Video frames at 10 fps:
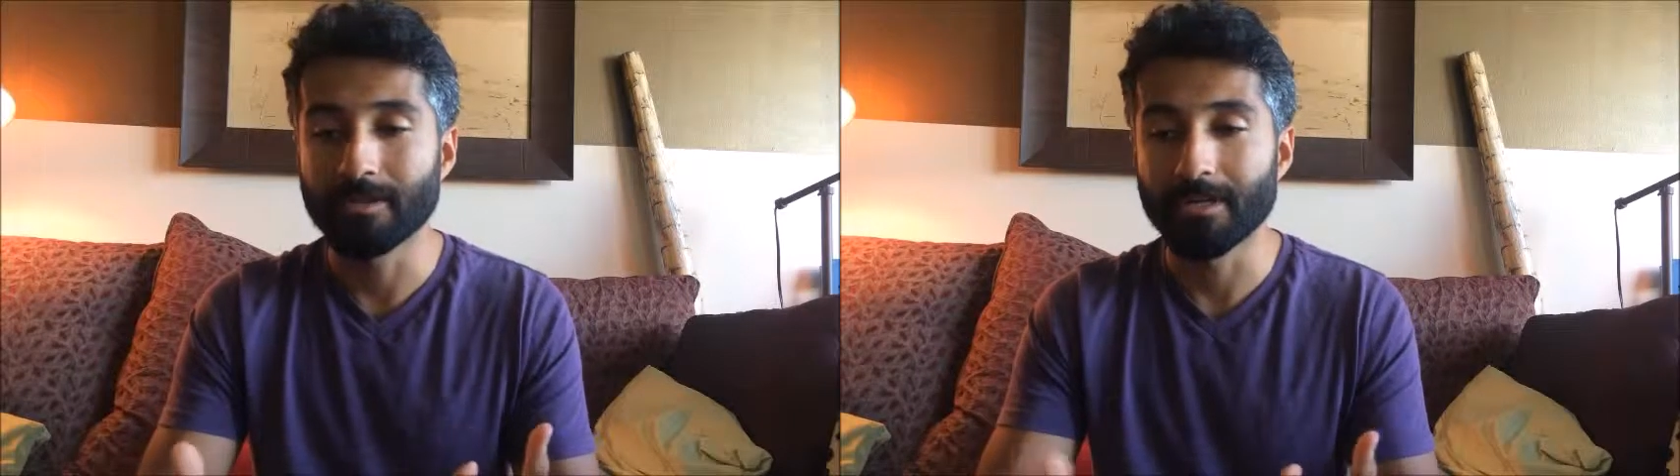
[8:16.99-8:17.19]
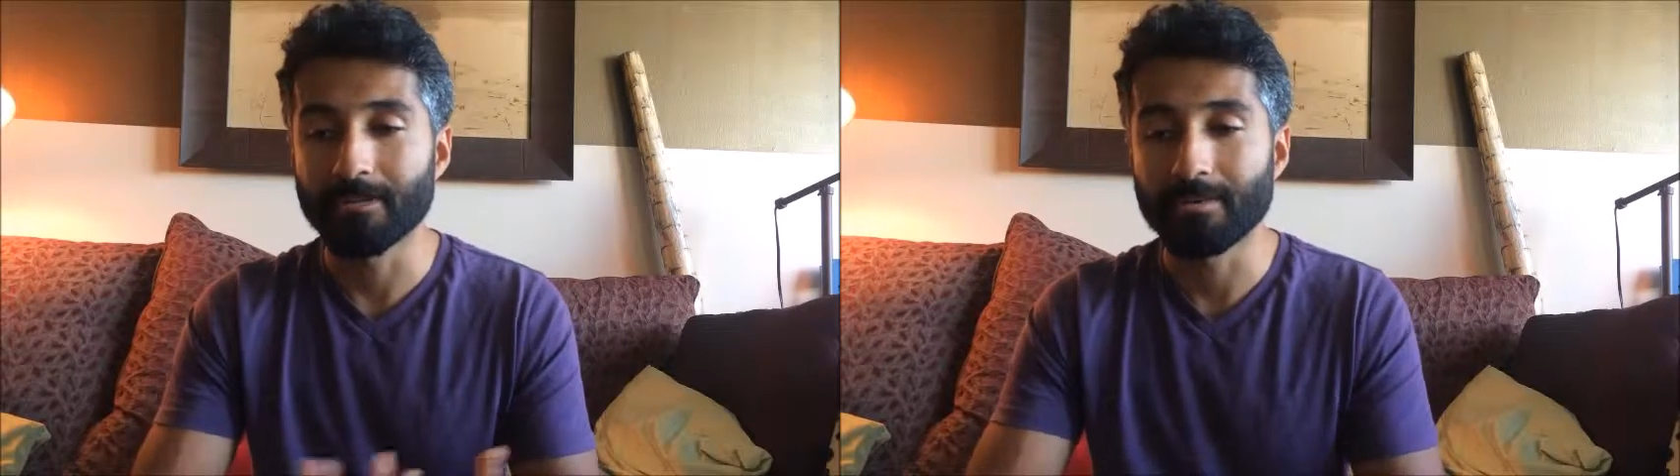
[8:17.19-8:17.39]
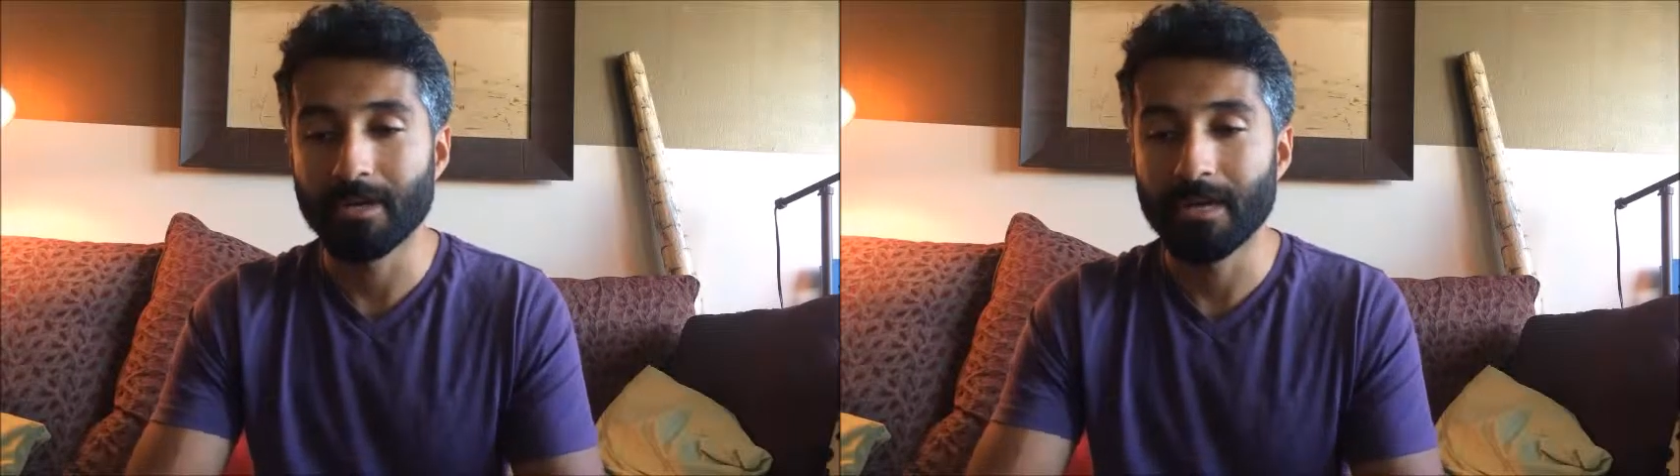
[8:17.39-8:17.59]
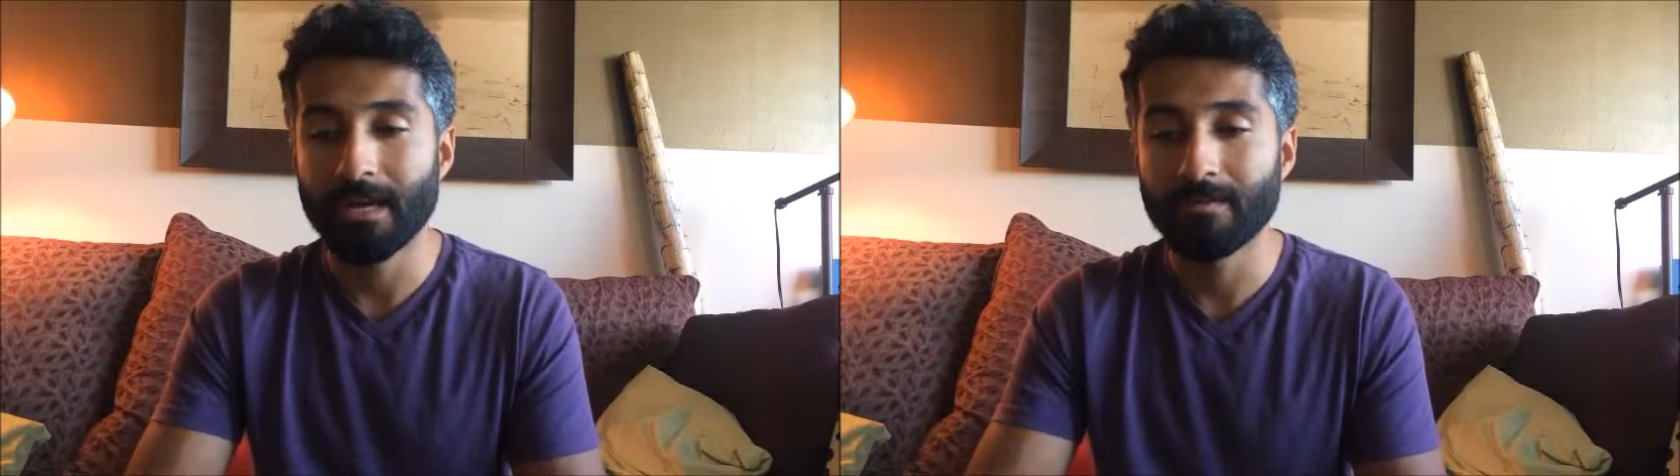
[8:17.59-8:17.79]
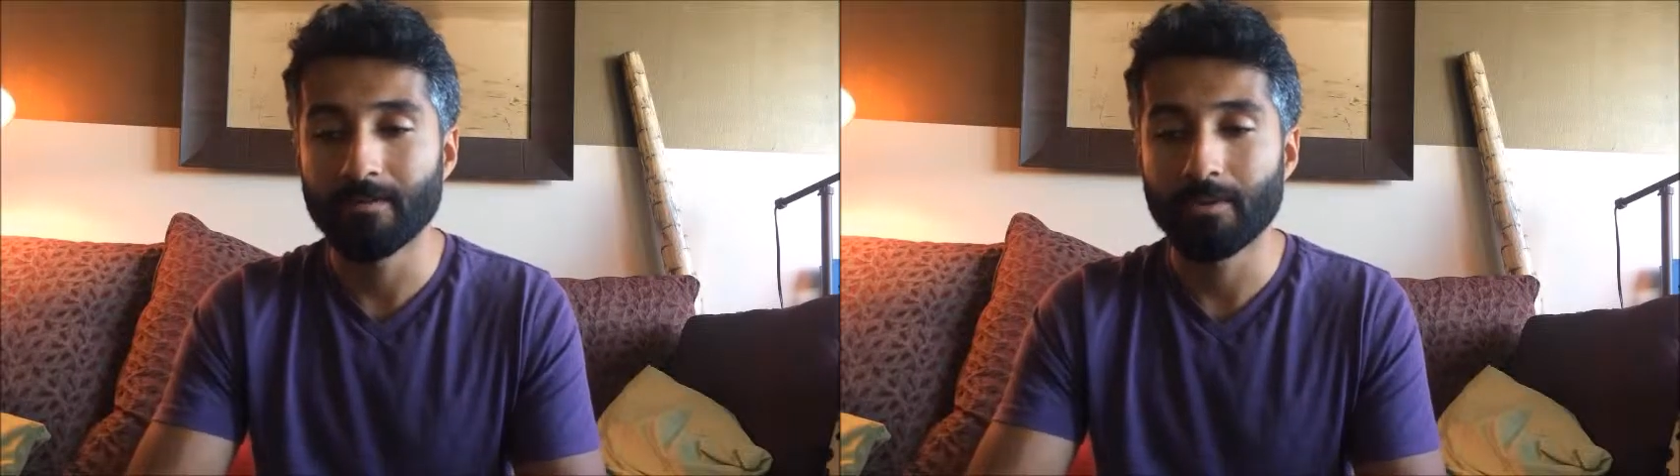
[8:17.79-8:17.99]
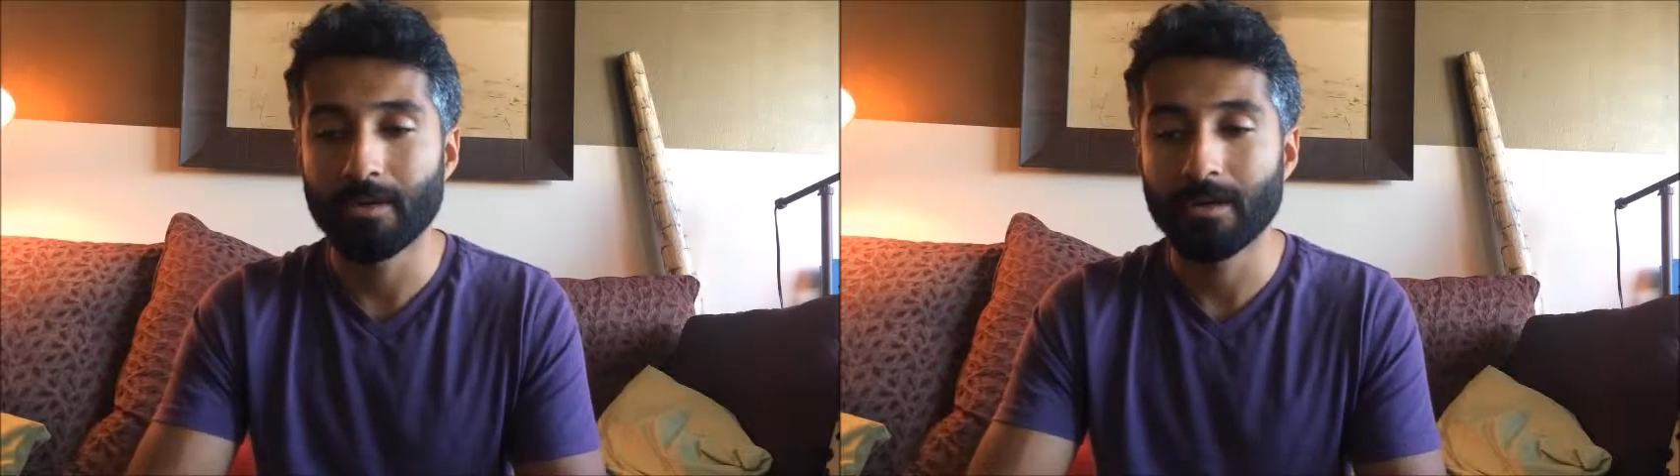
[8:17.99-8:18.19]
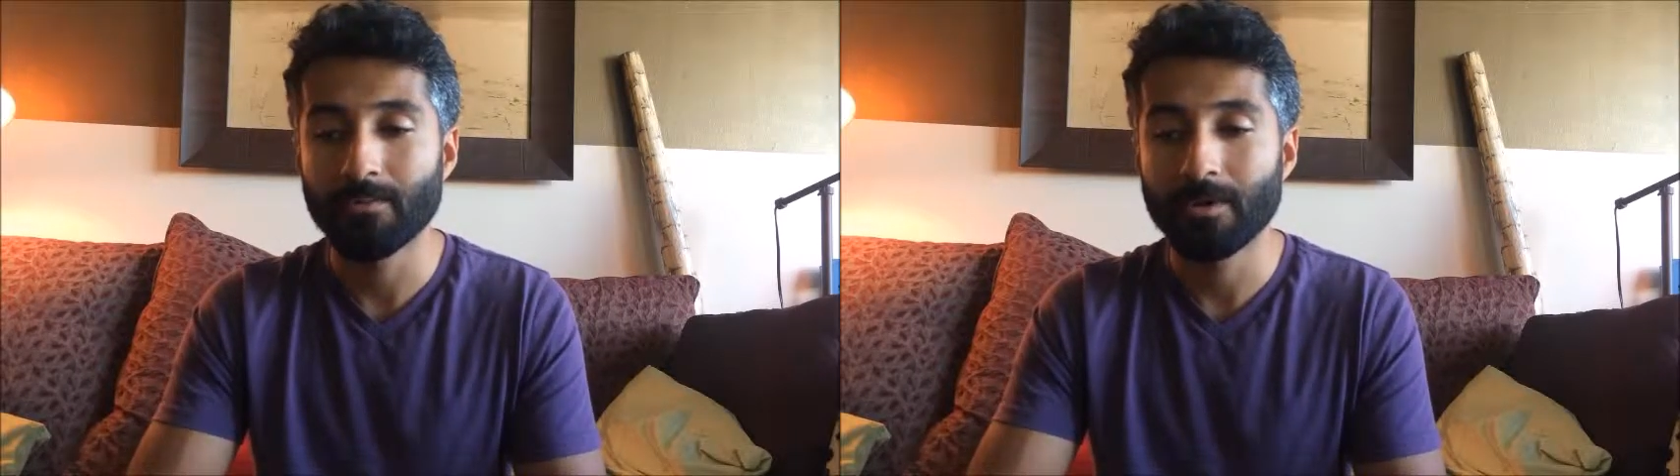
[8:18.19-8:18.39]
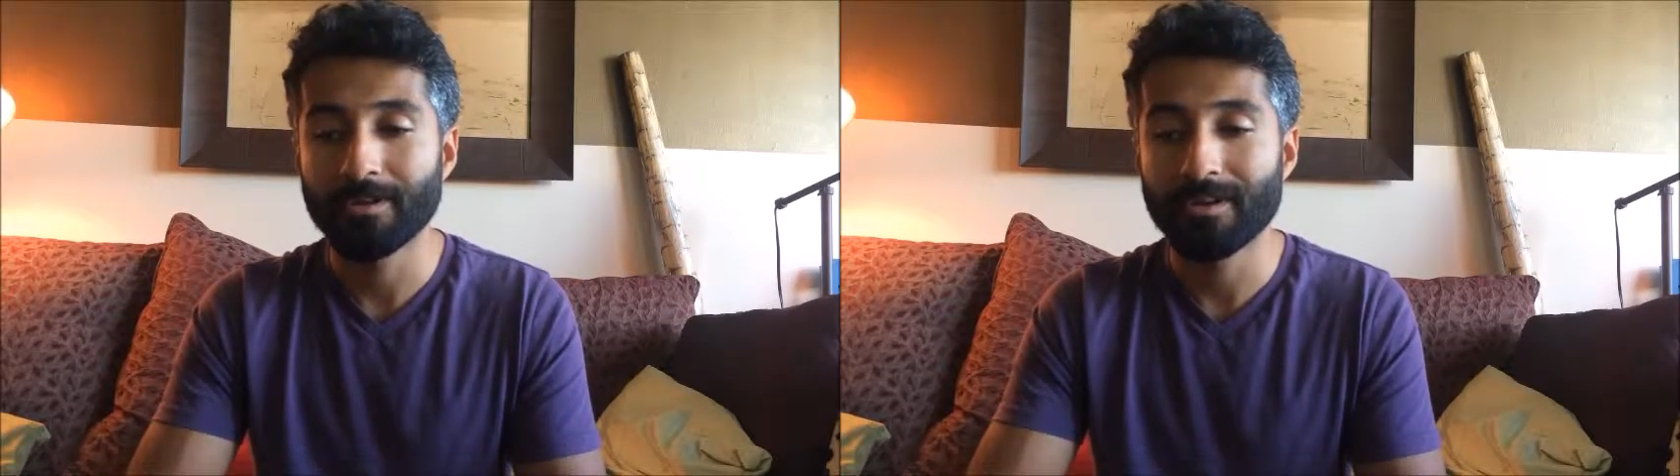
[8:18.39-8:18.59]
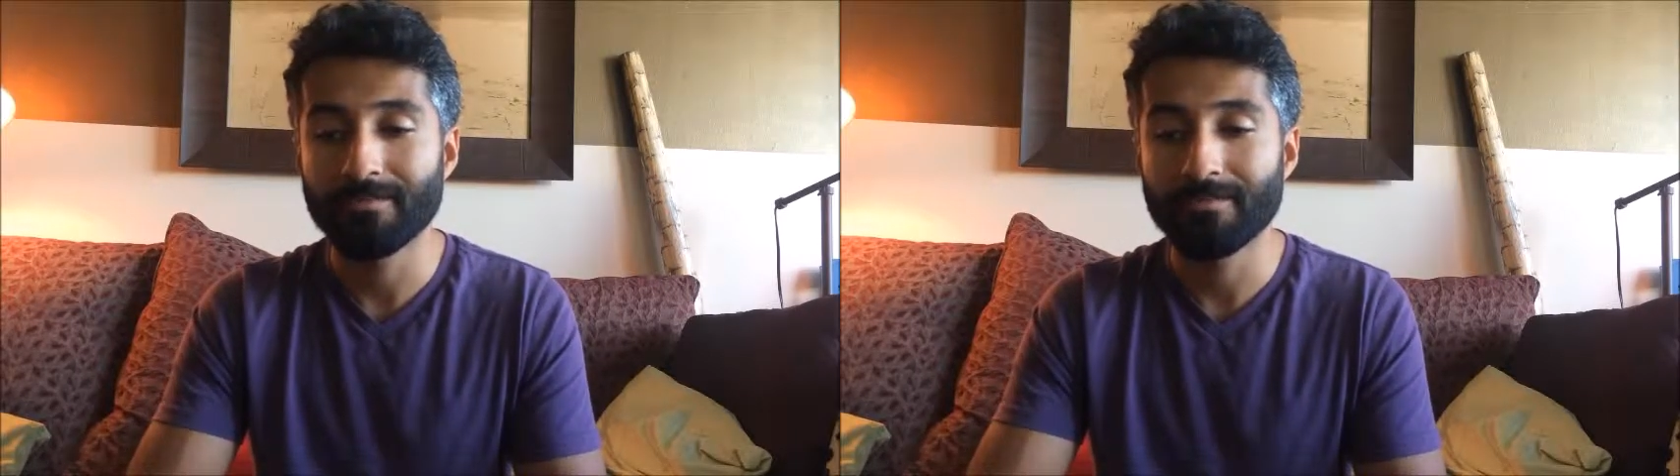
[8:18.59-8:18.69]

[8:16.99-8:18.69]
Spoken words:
like you want to have a one-on-one